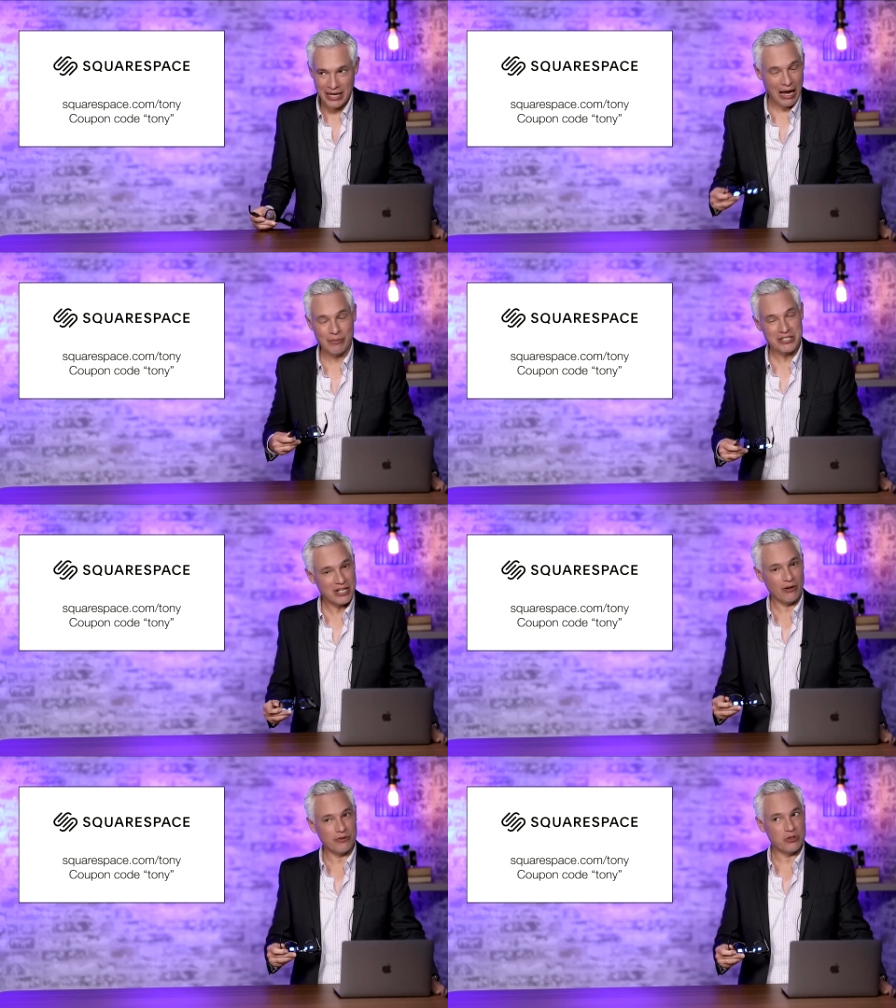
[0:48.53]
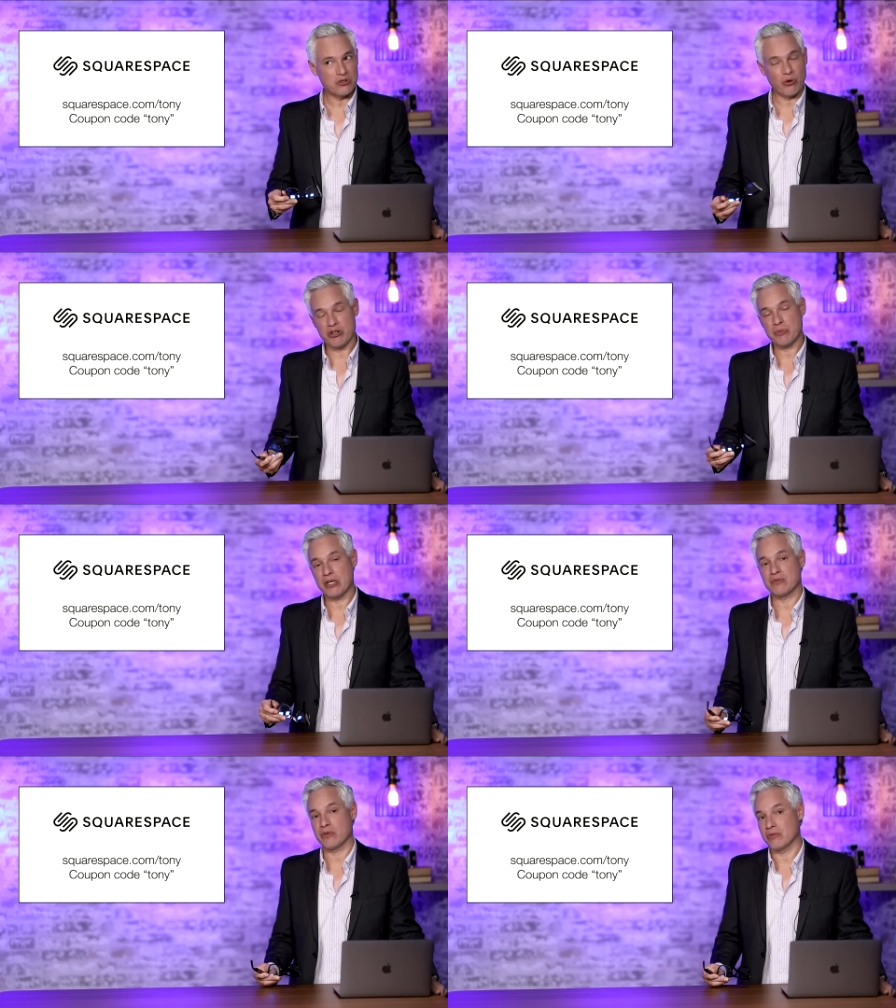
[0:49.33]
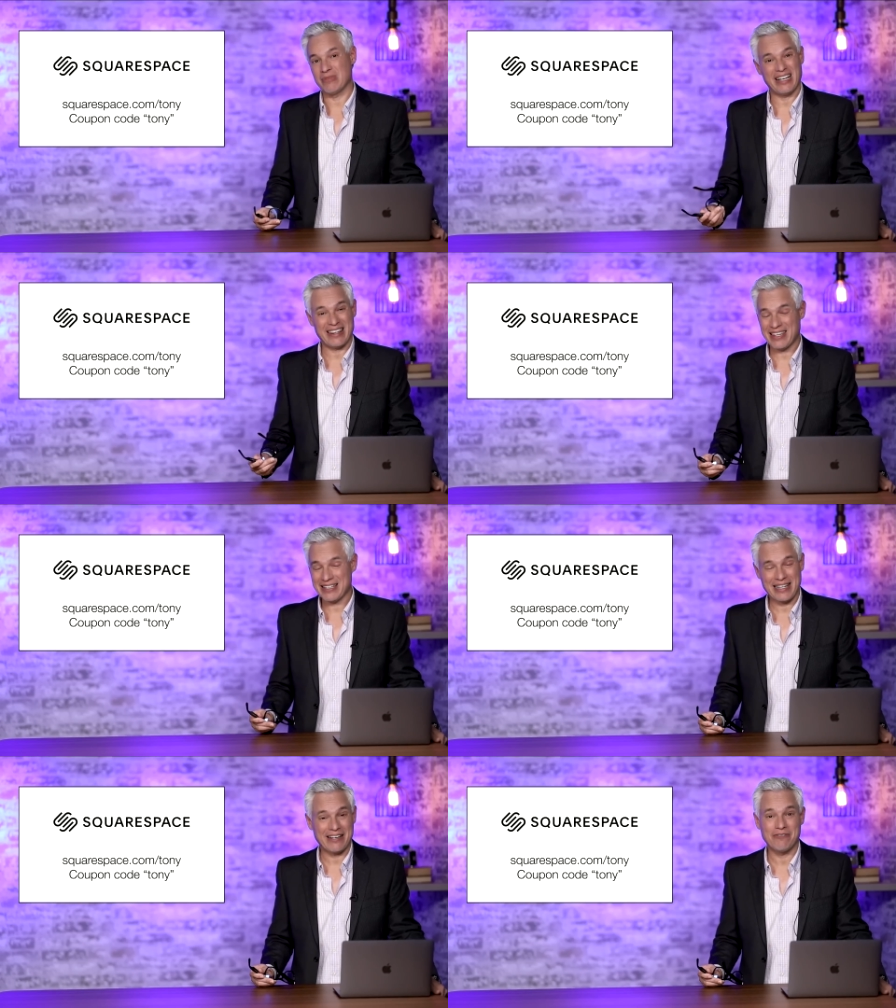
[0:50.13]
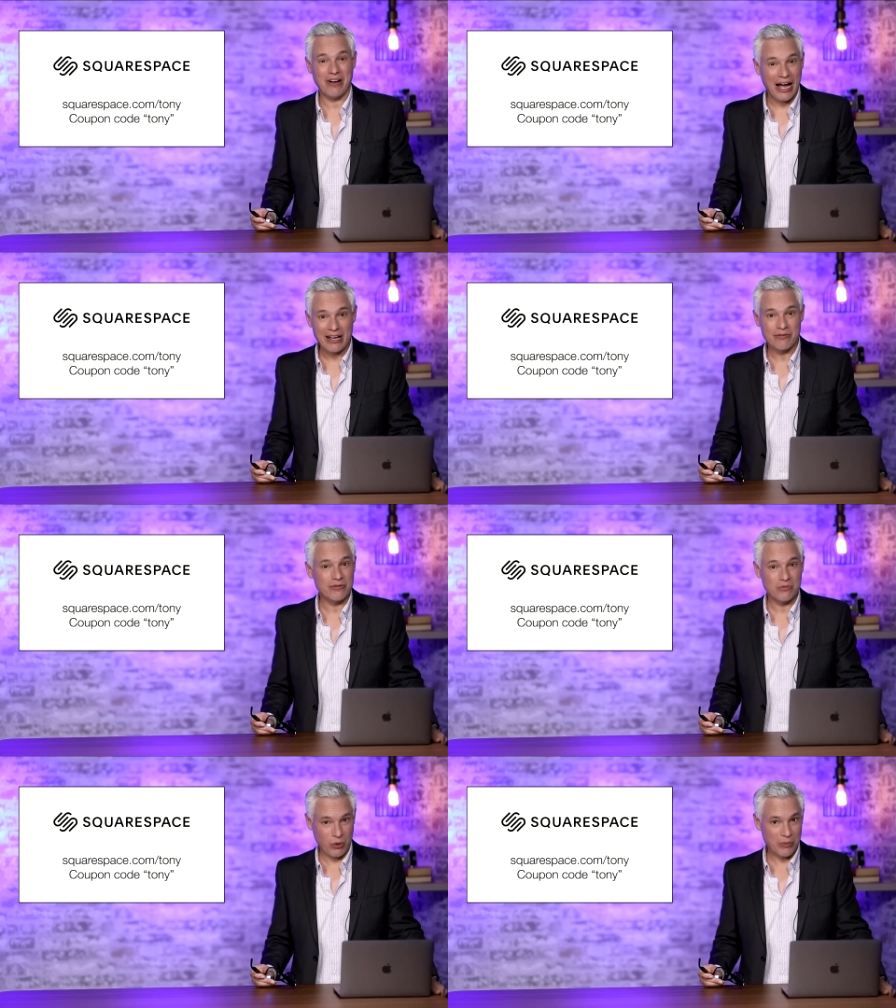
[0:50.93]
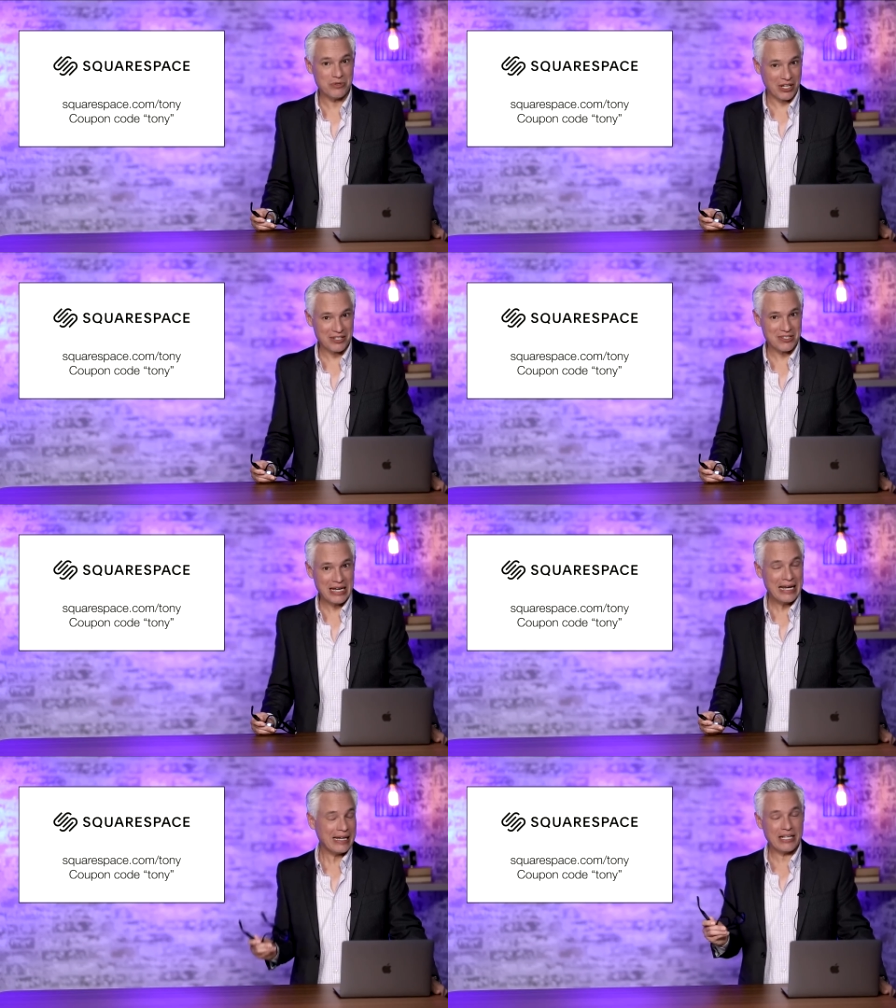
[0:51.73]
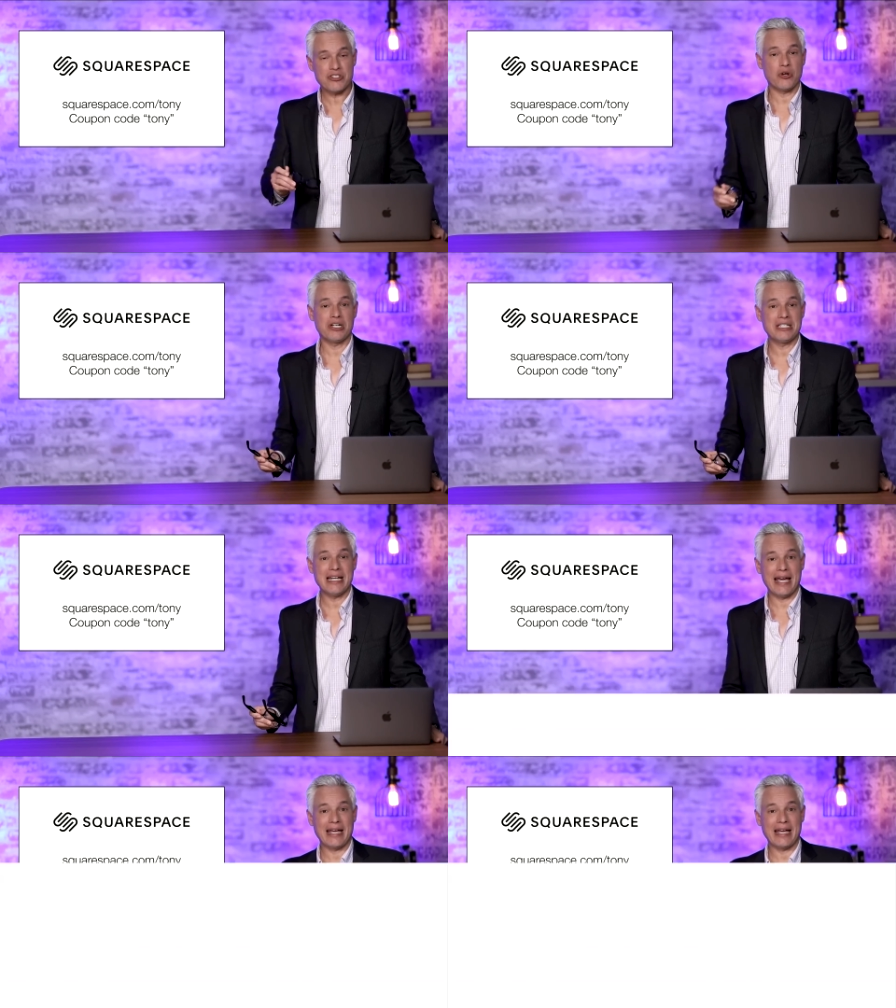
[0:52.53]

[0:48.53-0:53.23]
I myself use Squarespace for I think like 5 websites. Get started today